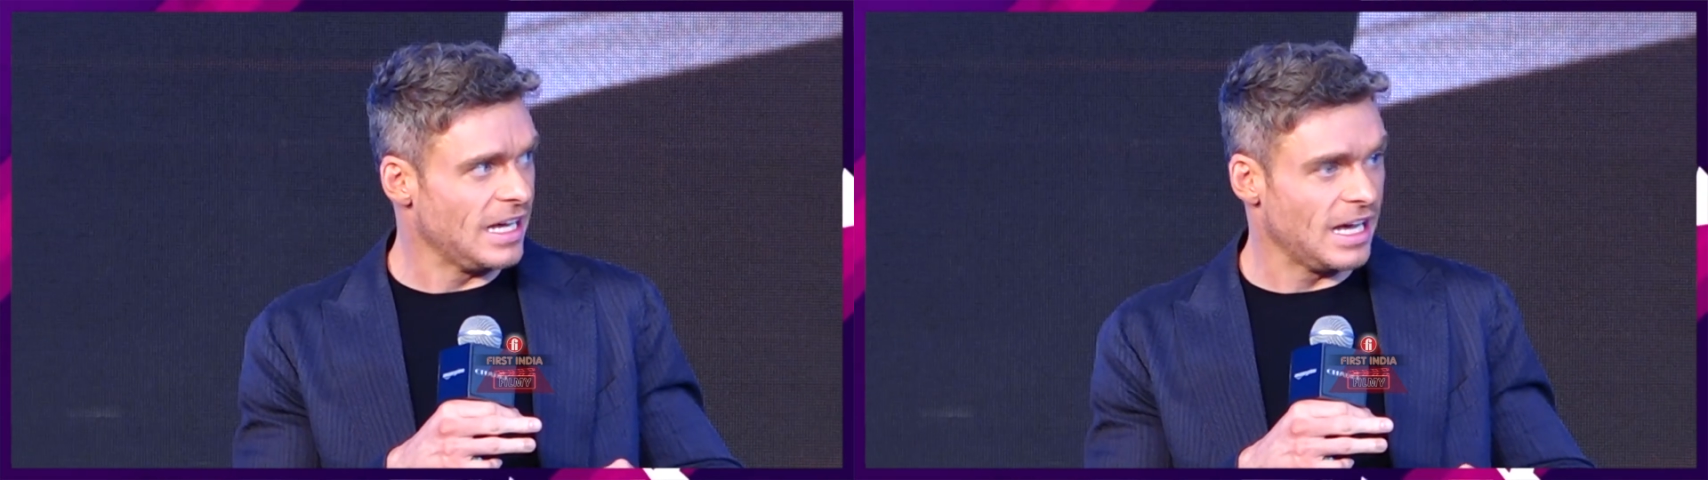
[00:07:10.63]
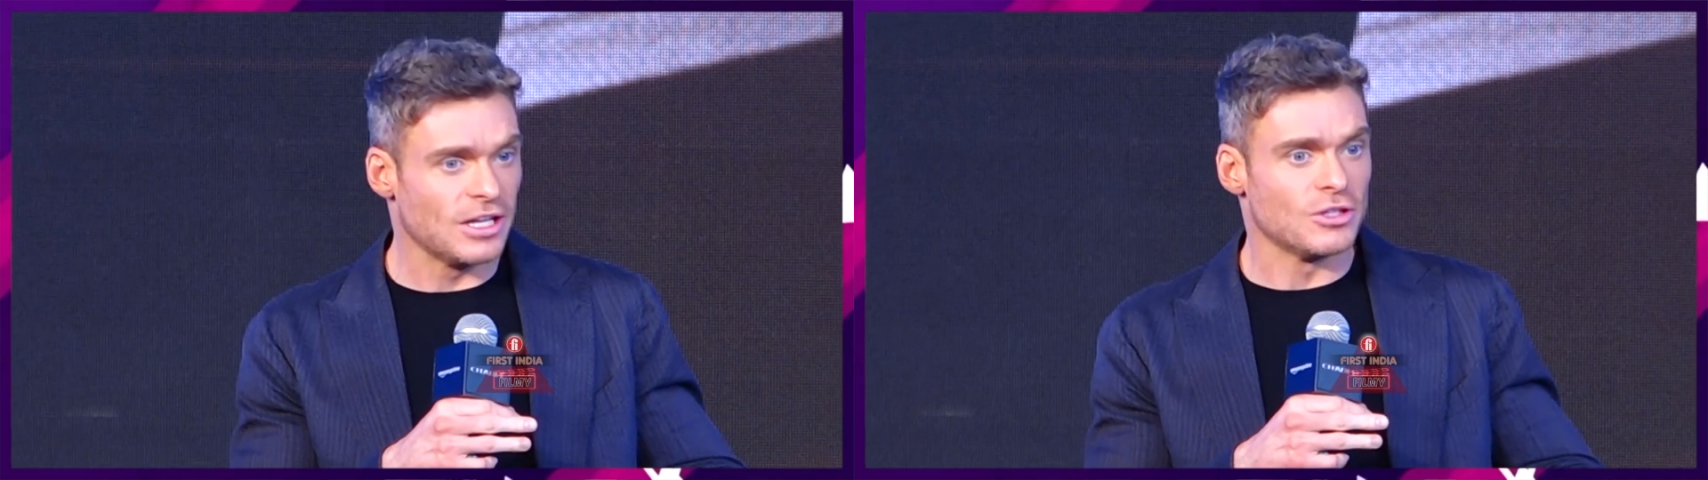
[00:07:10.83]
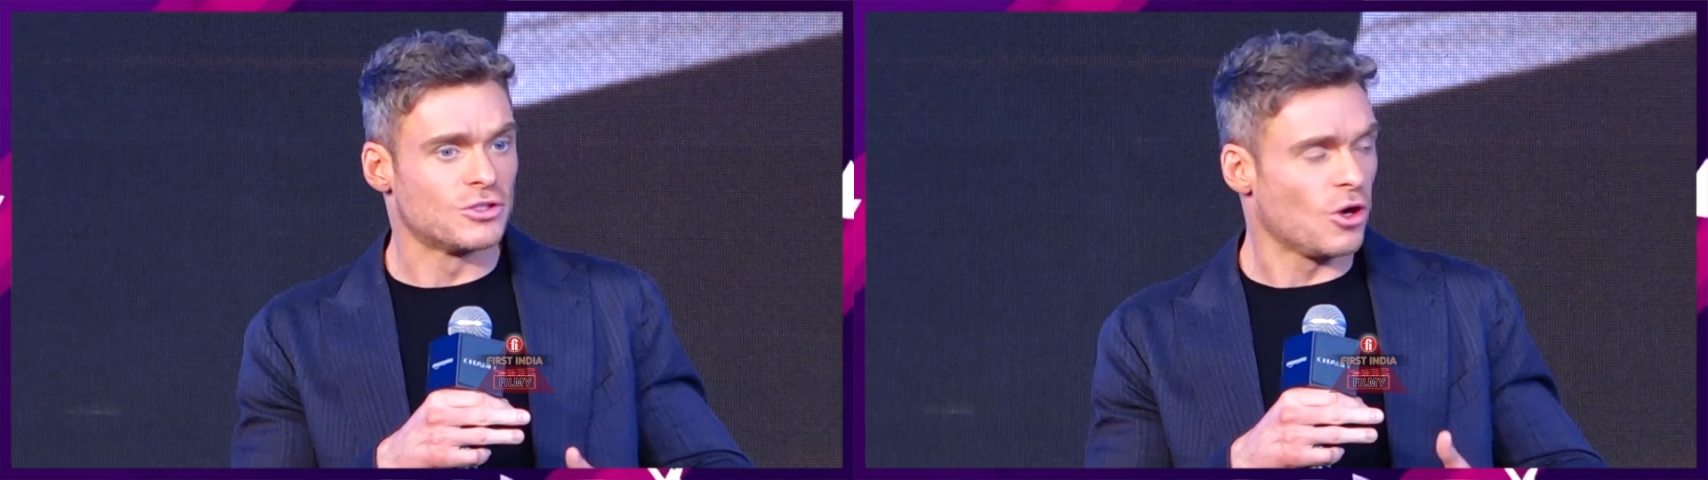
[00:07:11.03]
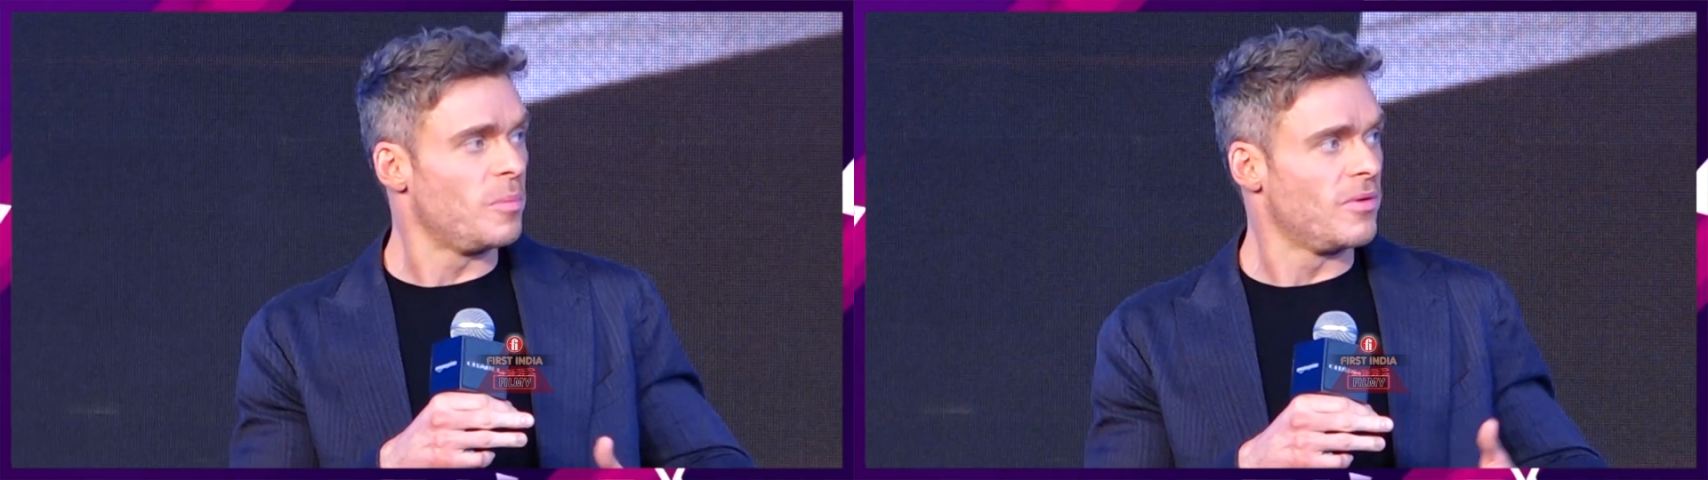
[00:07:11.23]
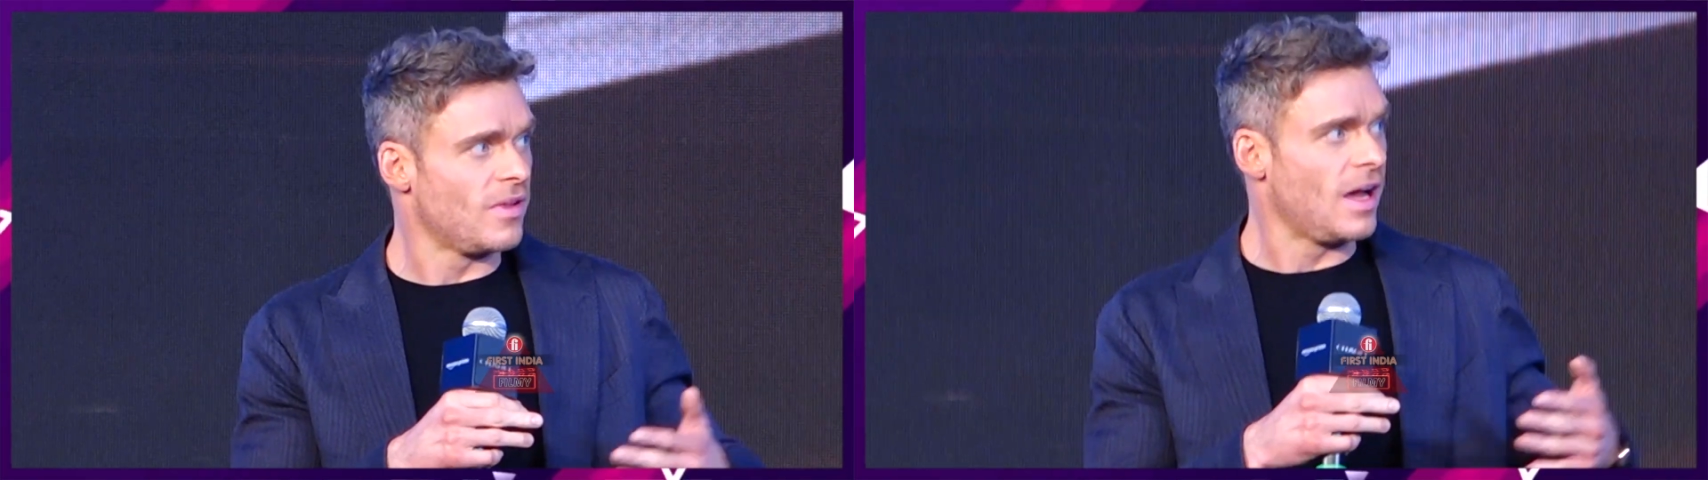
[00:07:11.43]
and on
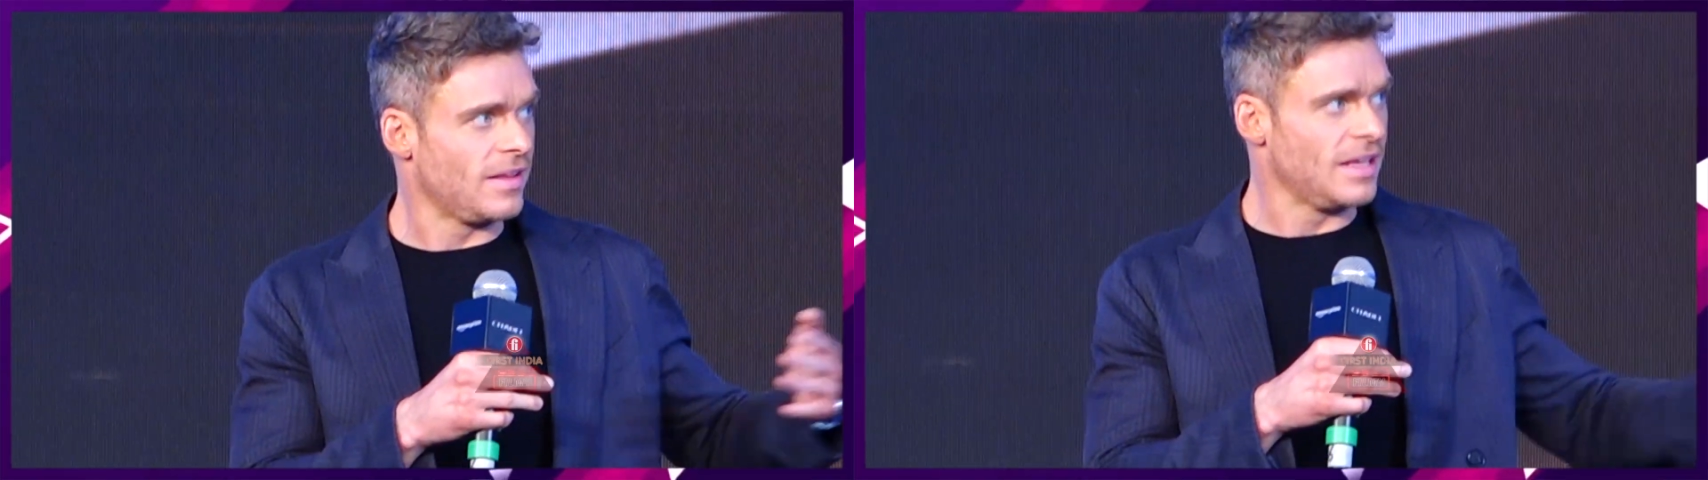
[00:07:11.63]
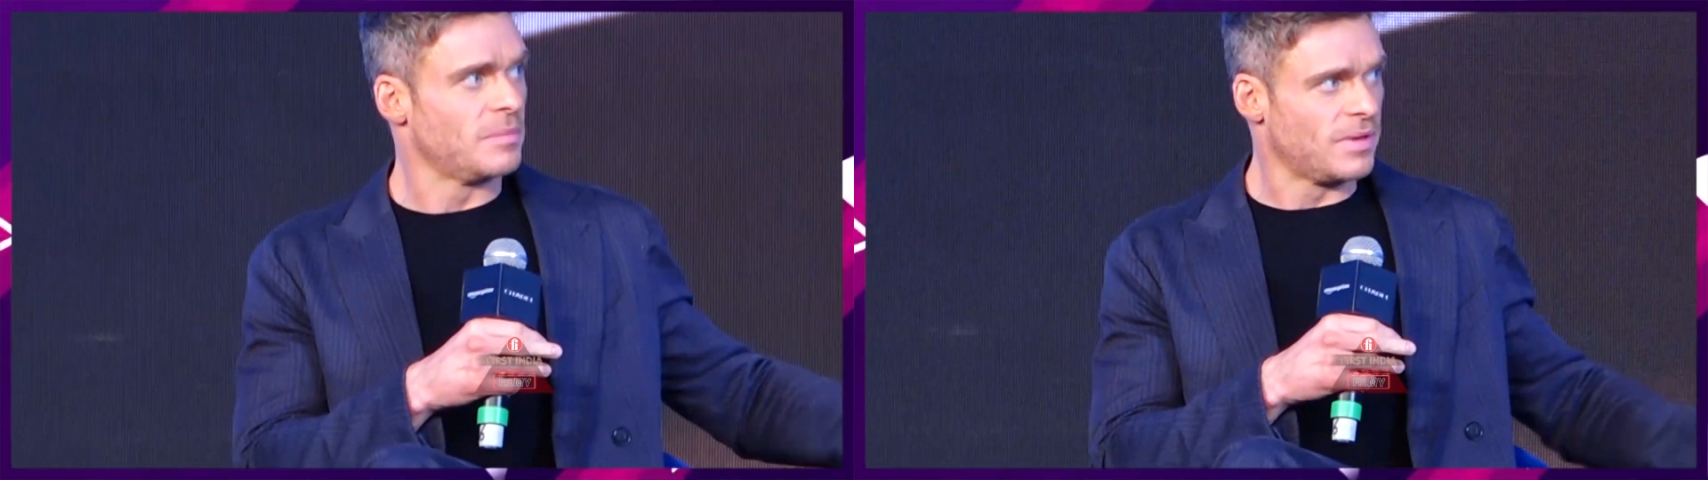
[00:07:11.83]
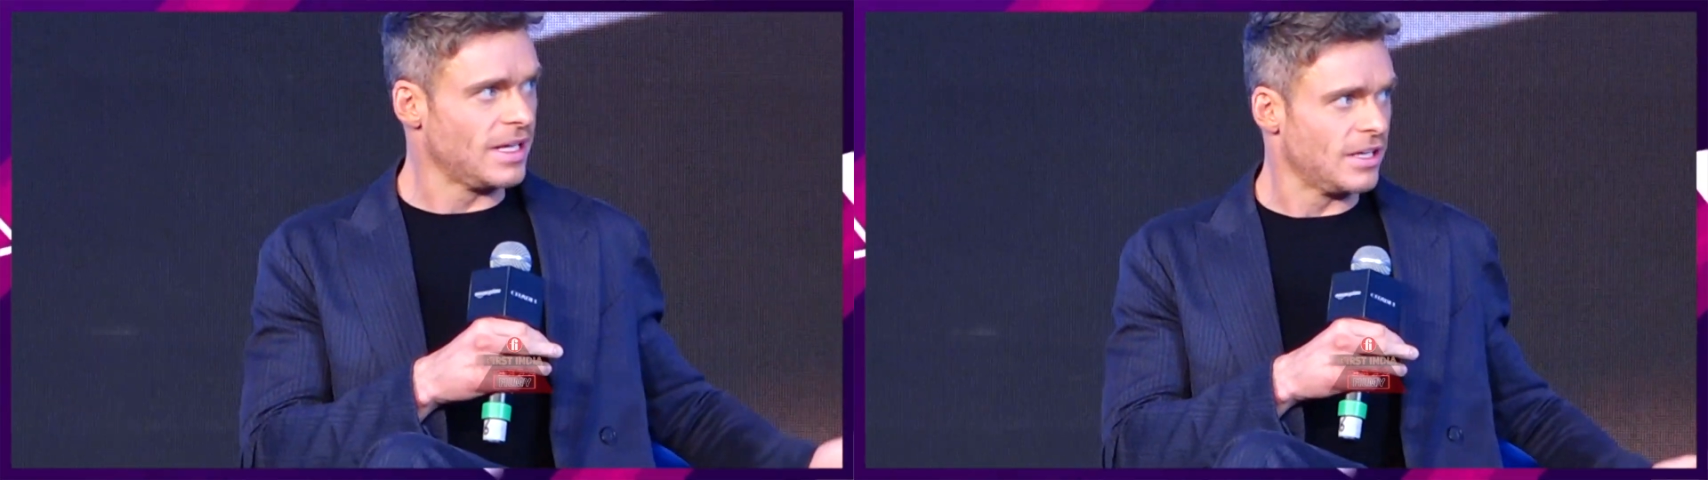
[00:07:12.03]
top of that then playing